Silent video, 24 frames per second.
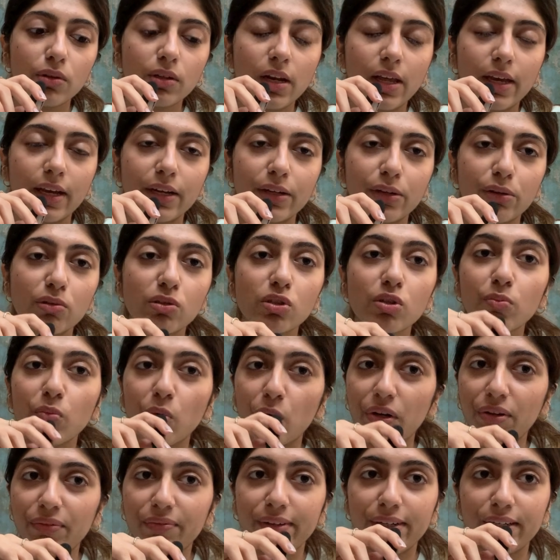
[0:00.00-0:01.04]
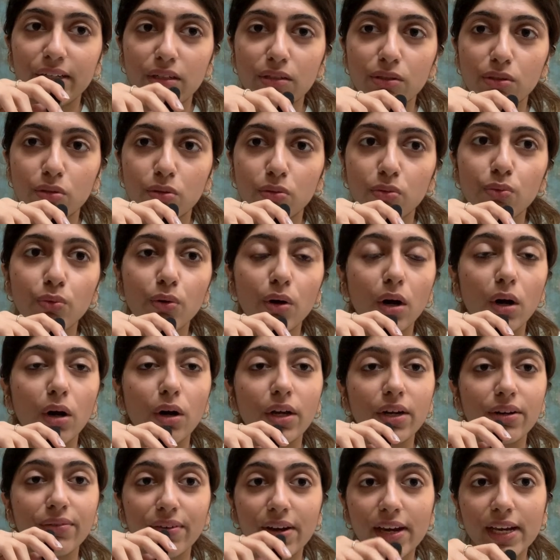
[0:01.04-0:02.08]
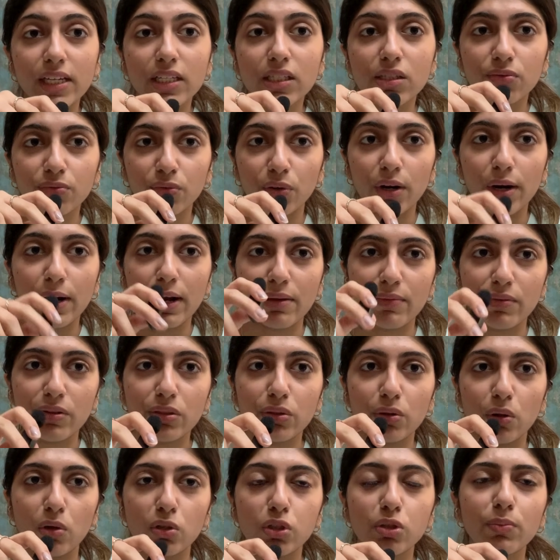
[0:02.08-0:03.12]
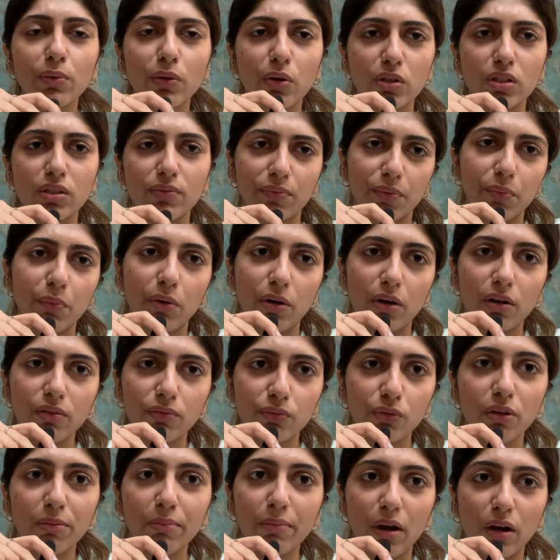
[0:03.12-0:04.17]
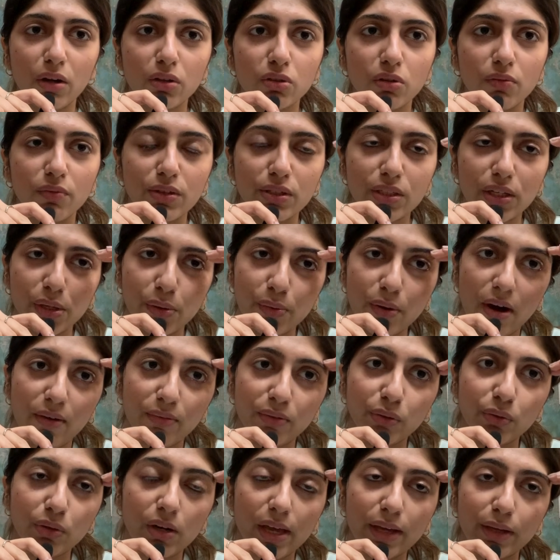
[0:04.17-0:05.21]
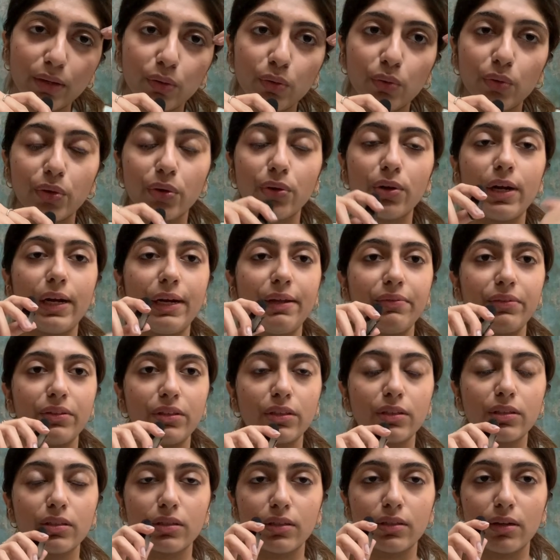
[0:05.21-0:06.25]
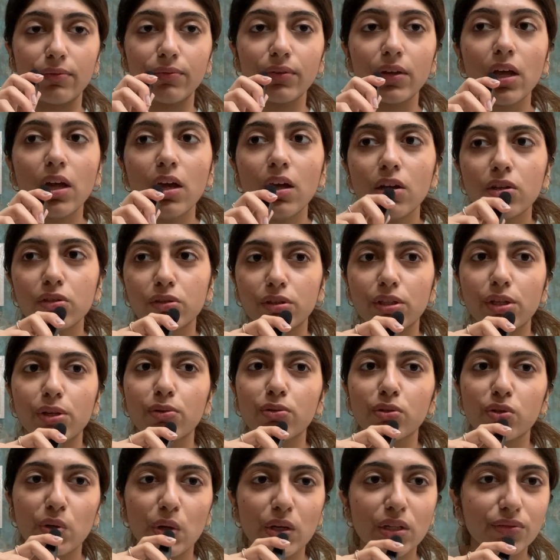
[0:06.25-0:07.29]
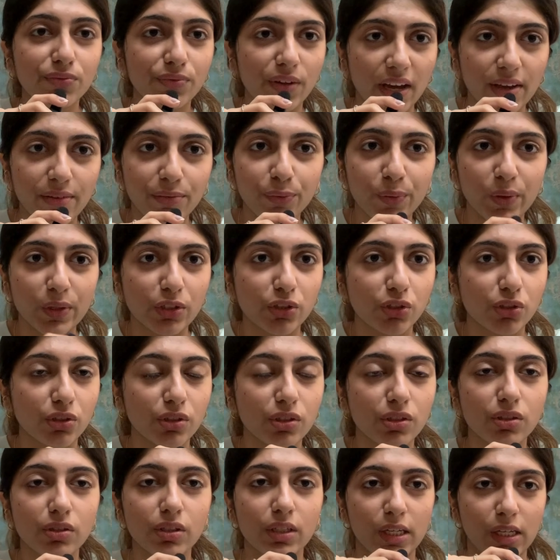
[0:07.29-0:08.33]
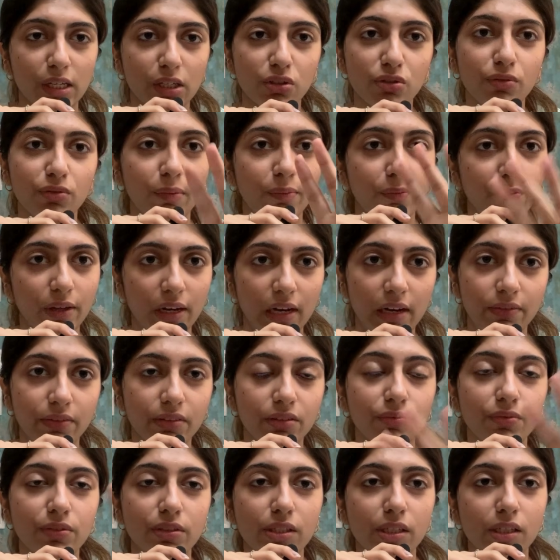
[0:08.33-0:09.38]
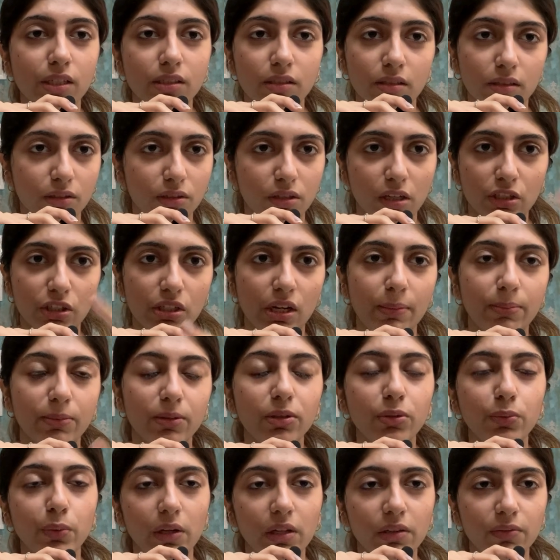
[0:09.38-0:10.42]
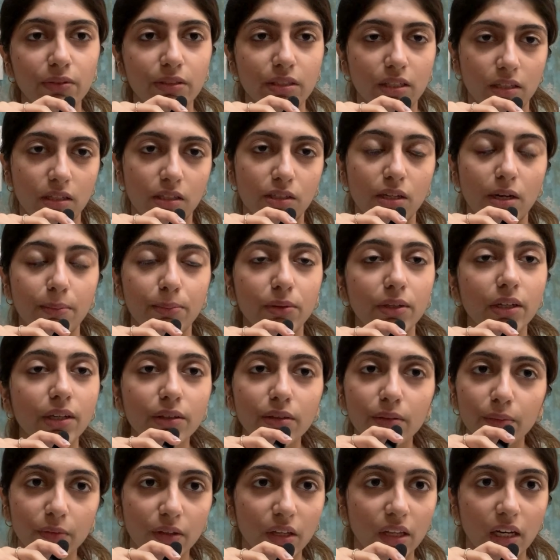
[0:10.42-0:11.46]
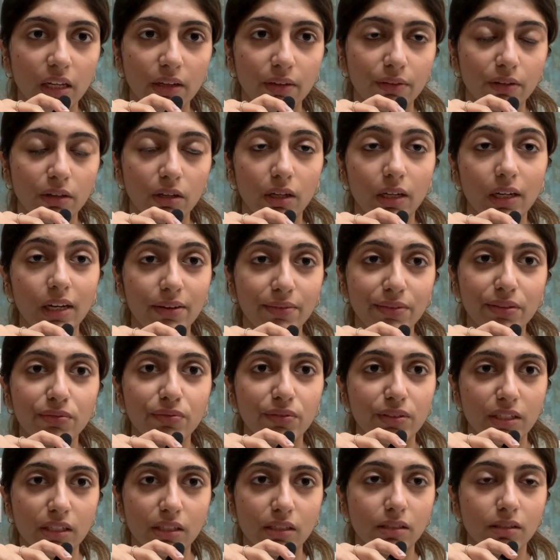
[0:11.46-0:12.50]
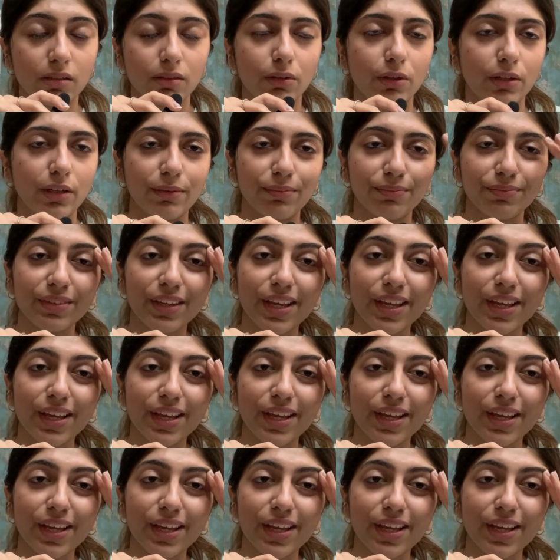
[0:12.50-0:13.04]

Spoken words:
like, it used to motivate us to revise for 11th also, because if you want full marks, obviously you have to like know your 11th stuff. So they used to ask 5 questions each from 11th physics ka chapter, 12th physics ka chapter, and 11th physics, sorry,